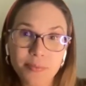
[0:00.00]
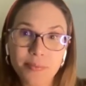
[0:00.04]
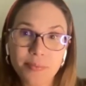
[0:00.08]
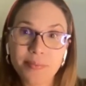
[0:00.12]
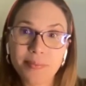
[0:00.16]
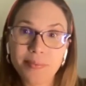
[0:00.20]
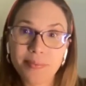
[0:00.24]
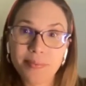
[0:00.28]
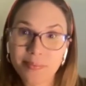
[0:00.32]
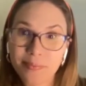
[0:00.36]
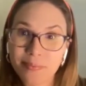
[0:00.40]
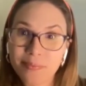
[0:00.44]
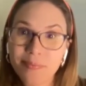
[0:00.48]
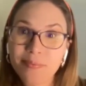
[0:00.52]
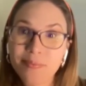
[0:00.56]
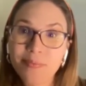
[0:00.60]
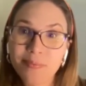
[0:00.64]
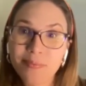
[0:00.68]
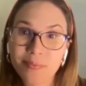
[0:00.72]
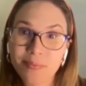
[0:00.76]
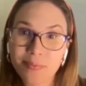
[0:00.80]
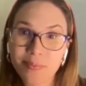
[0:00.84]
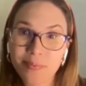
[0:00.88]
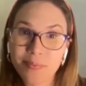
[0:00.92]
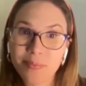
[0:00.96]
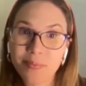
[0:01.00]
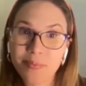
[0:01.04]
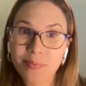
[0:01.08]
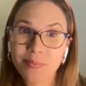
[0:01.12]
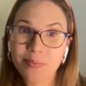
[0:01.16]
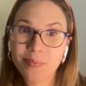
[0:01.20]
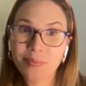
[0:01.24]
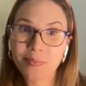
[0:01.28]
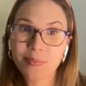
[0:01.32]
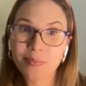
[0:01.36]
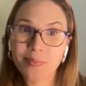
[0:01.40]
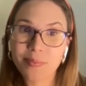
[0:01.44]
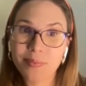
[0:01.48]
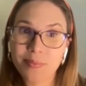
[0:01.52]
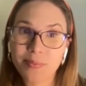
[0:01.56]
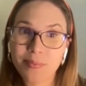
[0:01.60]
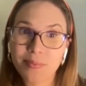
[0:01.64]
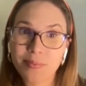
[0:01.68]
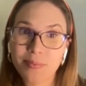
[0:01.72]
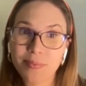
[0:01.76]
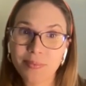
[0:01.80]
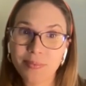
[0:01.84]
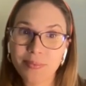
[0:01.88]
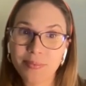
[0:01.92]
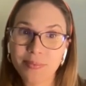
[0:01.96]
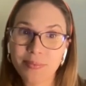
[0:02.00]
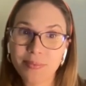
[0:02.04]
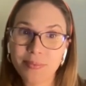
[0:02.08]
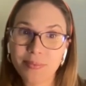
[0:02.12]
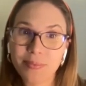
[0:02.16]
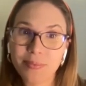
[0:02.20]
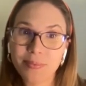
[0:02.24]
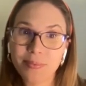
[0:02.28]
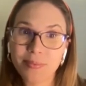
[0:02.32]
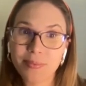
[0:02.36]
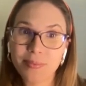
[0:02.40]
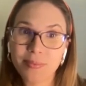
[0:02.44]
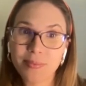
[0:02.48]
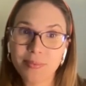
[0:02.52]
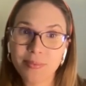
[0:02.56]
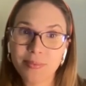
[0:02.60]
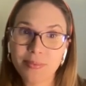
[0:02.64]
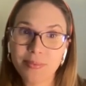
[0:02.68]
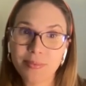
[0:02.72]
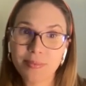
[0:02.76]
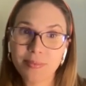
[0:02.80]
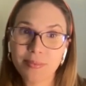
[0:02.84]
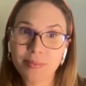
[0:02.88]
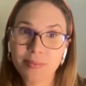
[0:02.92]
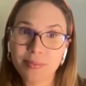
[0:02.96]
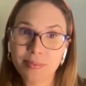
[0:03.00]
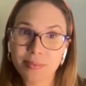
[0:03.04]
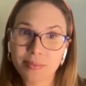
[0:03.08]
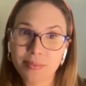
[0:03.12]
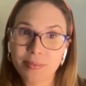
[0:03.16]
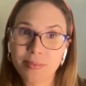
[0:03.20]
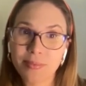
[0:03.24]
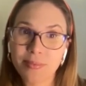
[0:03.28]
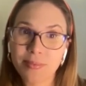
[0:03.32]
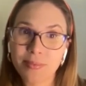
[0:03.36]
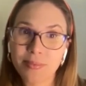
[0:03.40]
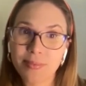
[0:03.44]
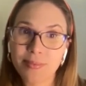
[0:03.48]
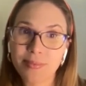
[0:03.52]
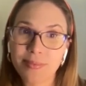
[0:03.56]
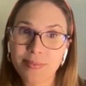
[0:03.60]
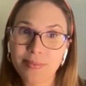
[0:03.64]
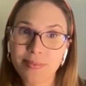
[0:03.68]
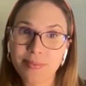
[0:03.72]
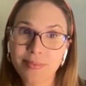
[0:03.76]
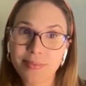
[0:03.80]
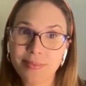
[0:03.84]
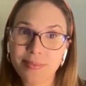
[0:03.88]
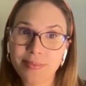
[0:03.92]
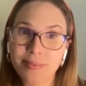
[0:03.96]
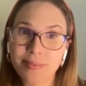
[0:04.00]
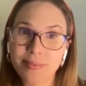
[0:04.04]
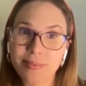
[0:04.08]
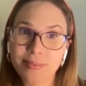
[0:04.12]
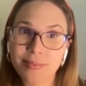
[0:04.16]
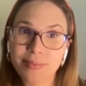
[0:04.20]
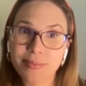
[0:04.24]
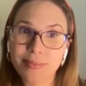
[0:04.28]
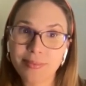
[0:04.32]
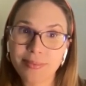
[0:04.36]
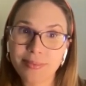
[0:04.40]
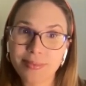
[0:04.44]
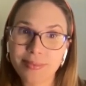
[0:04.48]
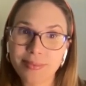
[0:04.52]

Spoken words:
(not speaking)